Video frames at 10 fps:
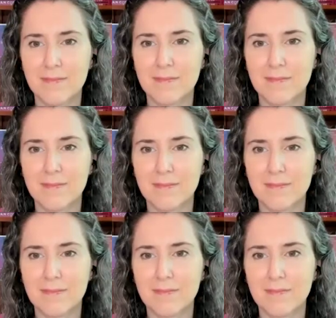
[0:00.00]

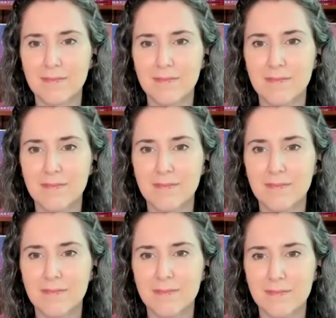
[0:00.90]

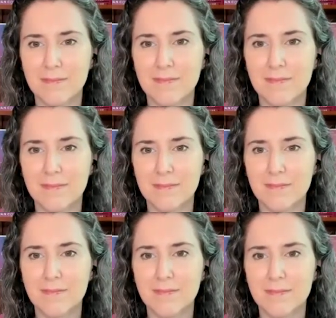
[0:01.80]

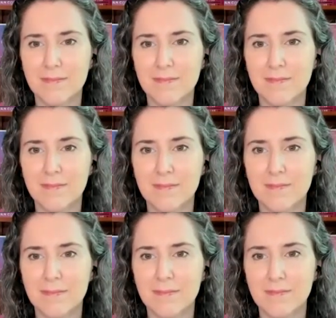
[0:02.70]

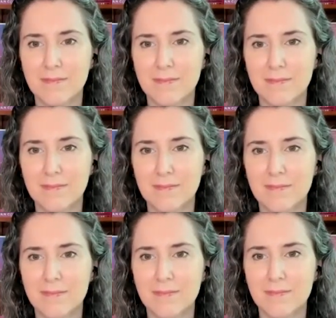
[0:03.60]

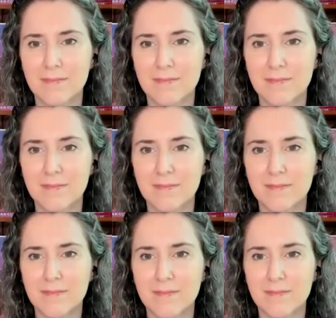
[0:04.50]

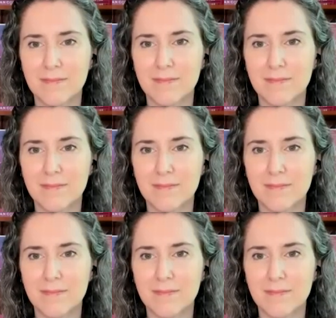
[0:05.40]
No words are spoken by the person on screen.